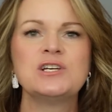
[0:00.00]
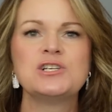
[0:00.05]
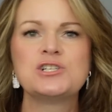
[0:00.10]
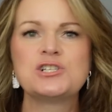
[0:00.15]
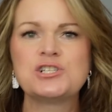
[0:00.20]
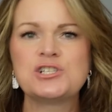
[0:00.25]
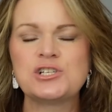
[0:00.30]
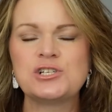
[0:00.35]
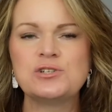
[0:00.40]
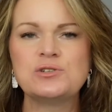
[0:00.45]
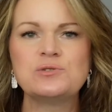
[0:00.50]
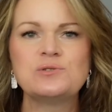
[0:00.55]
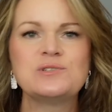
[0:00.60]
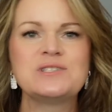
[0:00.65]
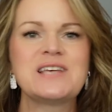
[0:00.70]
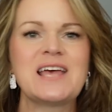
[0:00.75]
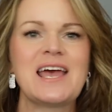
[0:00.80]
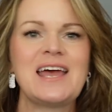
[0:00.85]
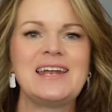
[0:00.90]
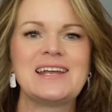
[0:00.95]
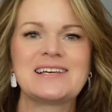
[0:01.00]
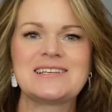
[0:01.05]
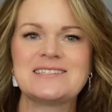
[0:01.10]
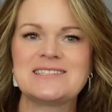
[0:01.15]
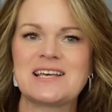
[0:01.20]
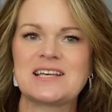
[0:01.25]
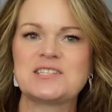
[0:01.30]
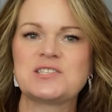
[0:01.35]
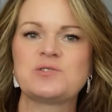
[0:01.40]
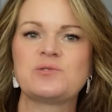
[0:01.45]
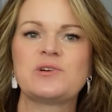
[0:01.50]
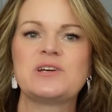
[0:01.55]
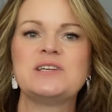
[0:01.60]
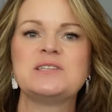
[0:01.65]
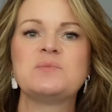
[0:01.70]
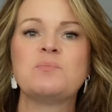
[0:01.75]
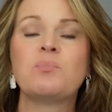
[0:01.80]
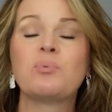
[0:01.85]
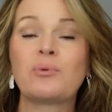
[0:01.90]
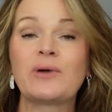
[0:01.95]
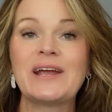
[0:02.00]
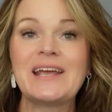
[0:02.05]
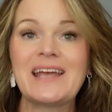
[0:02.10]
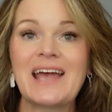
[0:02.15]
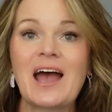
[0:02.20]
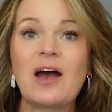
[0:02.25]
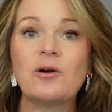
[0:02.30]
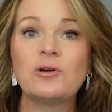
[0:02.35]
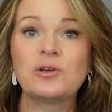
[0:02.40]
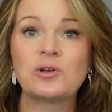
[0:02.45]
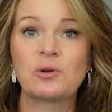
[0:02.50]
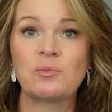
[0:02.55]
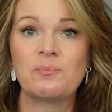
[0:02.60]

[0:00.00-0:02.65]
shoes and accessories bring out your